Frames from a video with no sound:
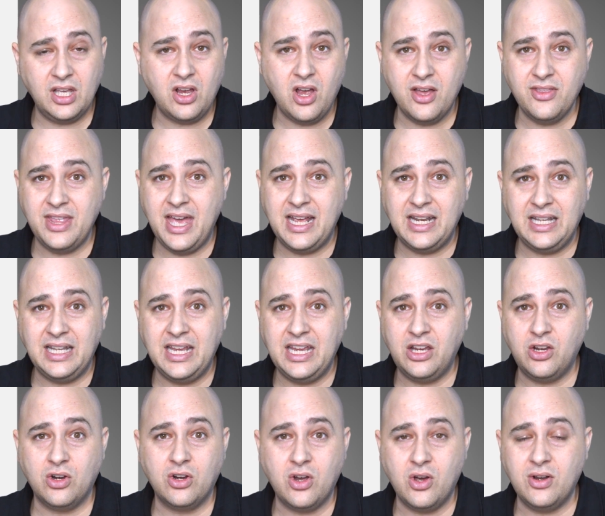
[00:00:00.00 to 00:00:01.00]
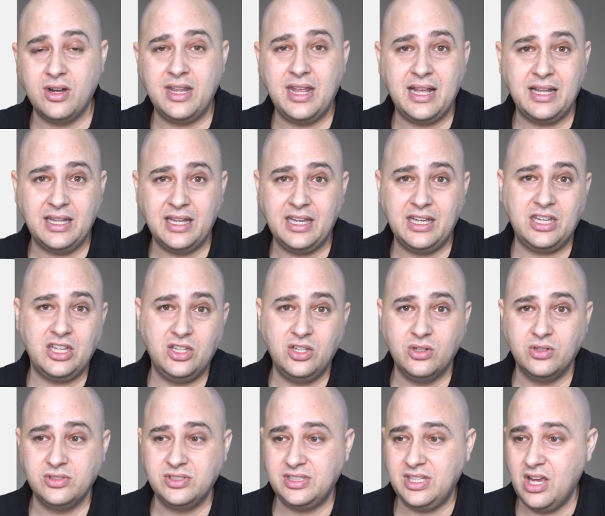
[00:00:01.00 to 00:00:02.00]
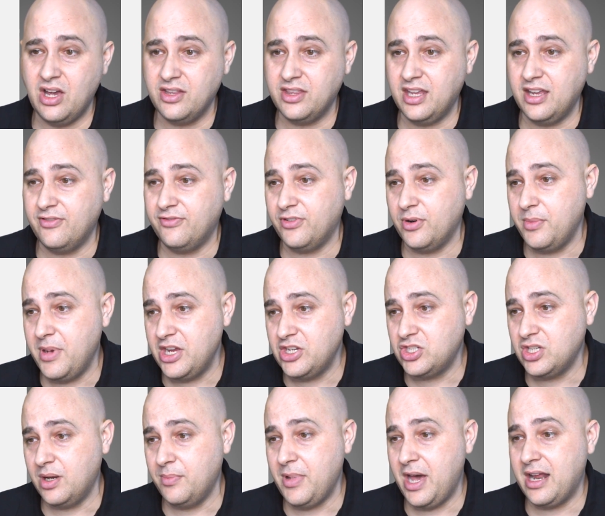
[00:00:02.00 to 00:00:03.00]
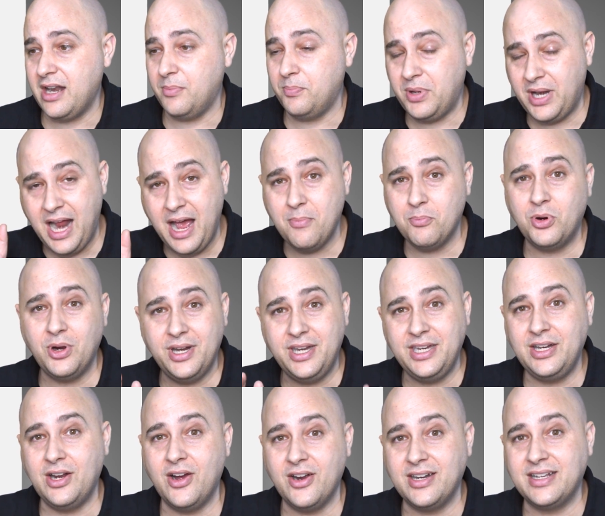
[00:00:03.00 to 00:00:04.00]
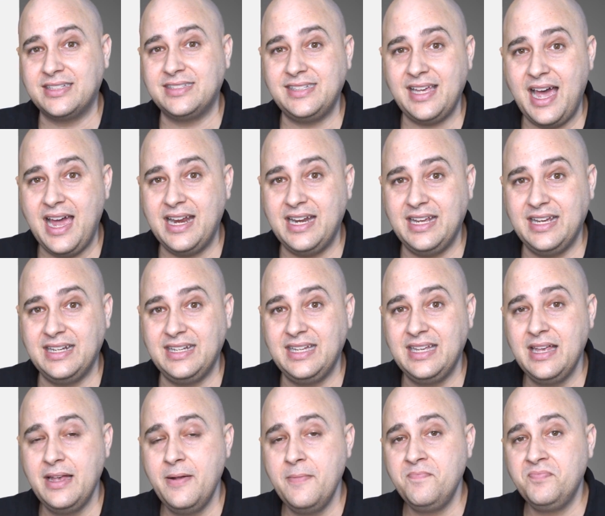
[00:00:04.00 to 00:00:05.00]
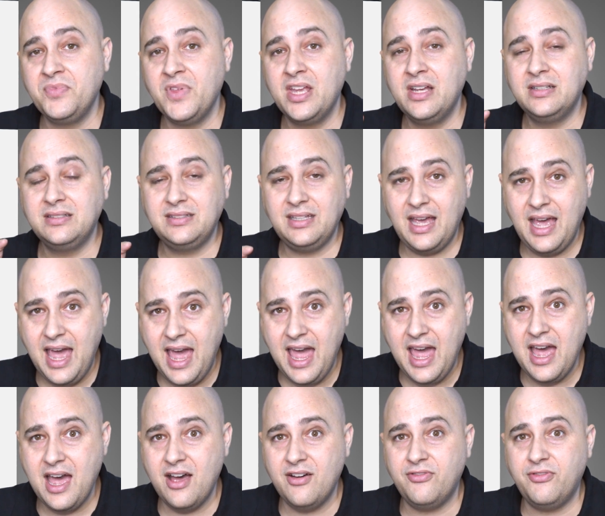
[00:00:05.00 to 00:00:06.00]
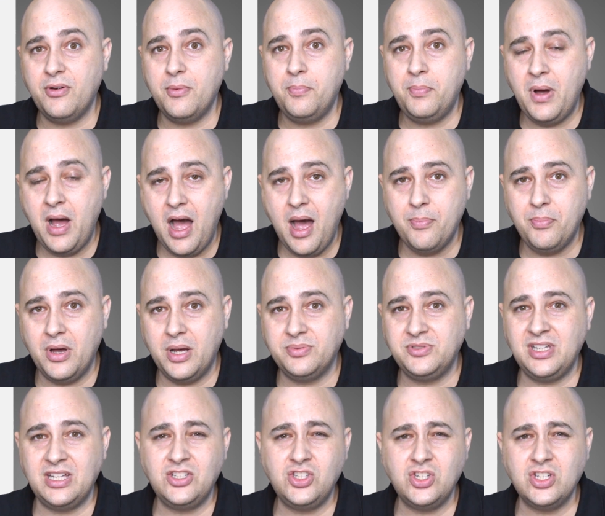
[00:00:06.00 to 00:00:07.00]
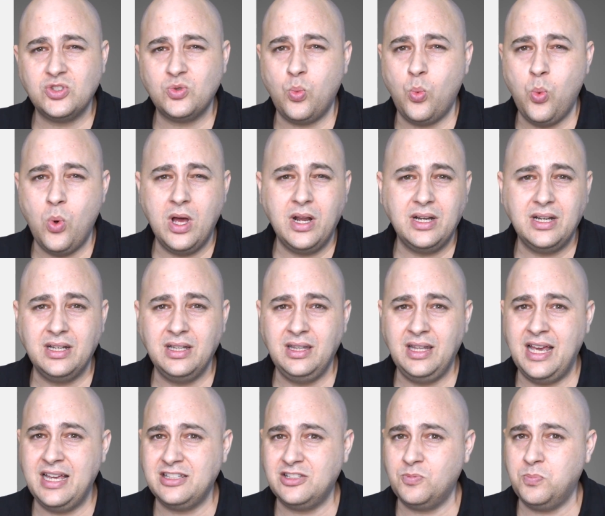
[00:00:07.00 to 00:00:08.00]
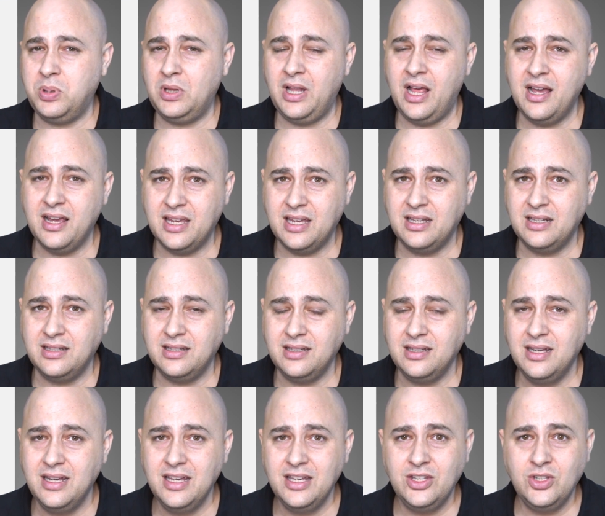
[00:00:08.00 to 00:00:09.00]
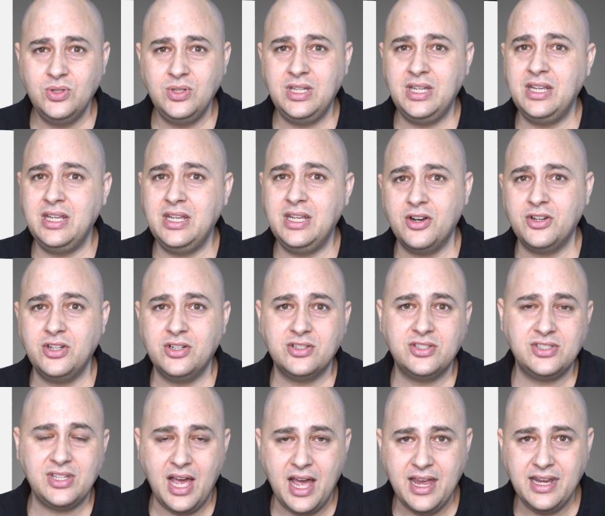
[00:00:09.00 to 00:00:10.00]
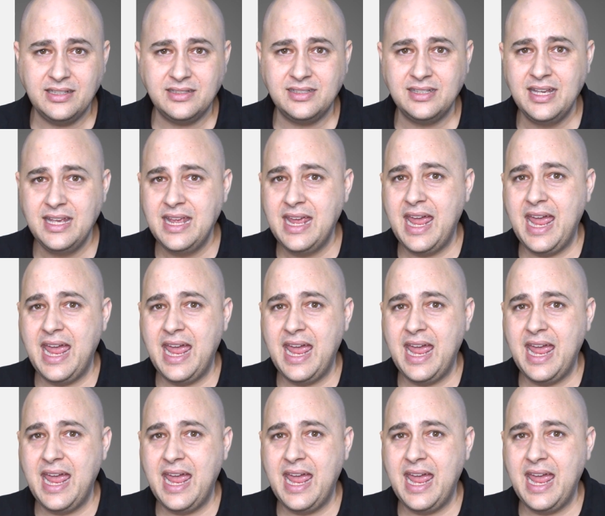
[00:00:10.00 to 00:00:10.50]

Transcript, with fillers: click on that link or go to that link and you'll see all the information about it. But I'm pretty darn excited to have pop-ups. That's just one less plugin you need on your site.